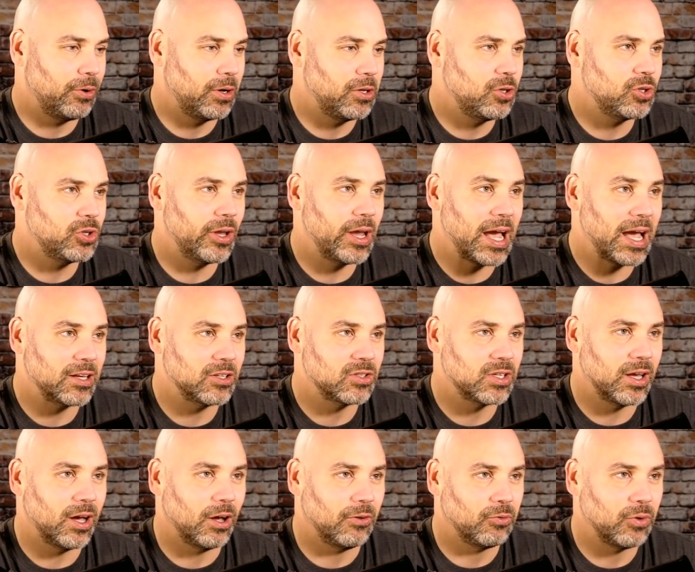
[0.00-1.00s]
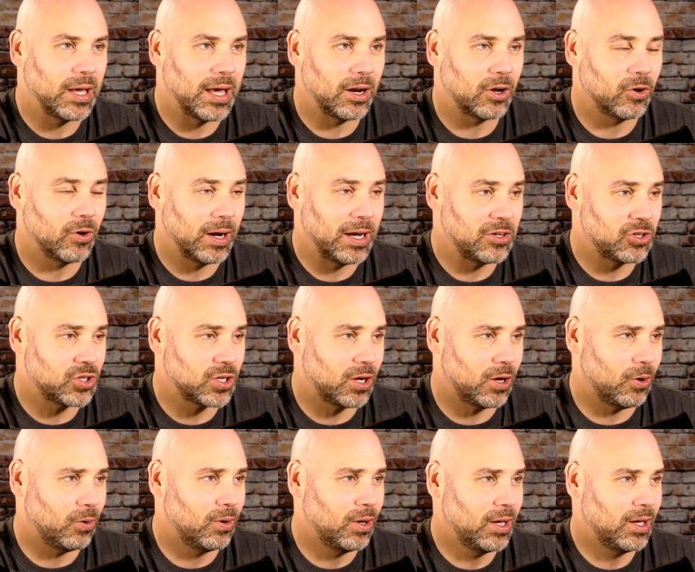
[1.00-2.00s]
Usually I can tell if we had a great
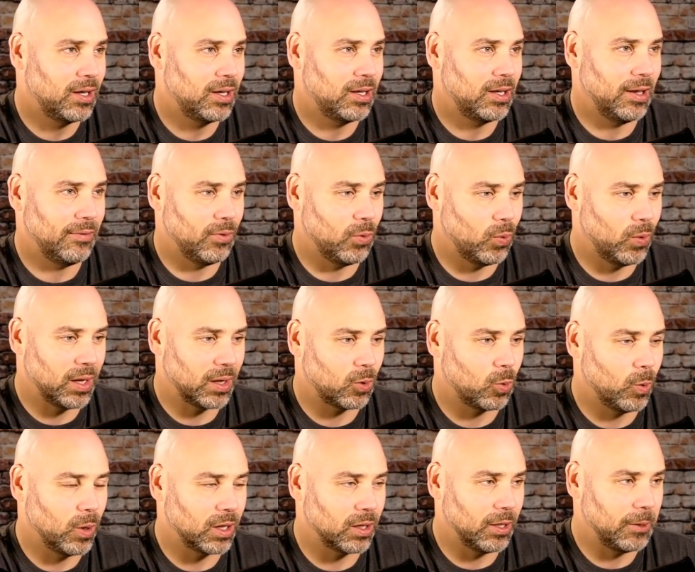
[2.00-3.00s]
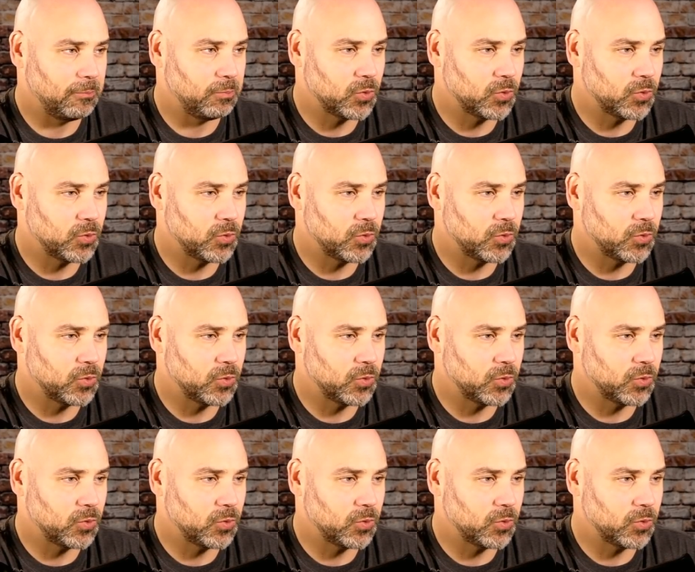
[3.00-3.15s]
show if it went quickly.